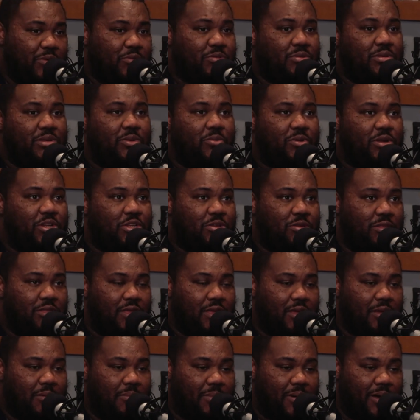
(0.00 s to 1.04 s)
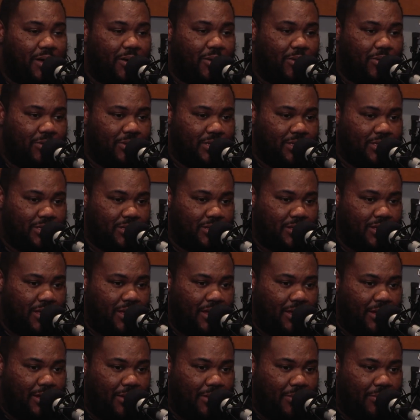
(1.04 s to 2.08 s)
what did you think about
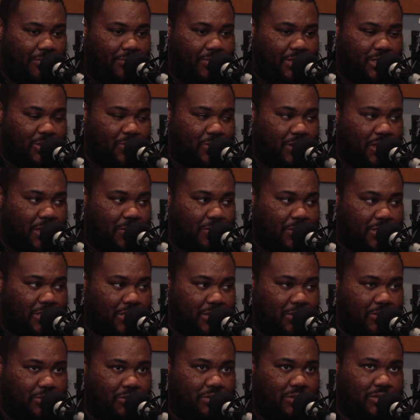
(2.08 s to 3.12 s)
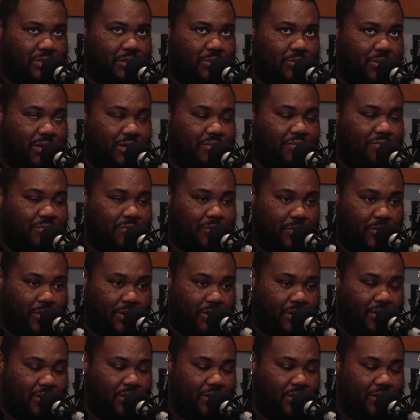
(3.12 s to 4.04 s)
between episodes 3 and 4?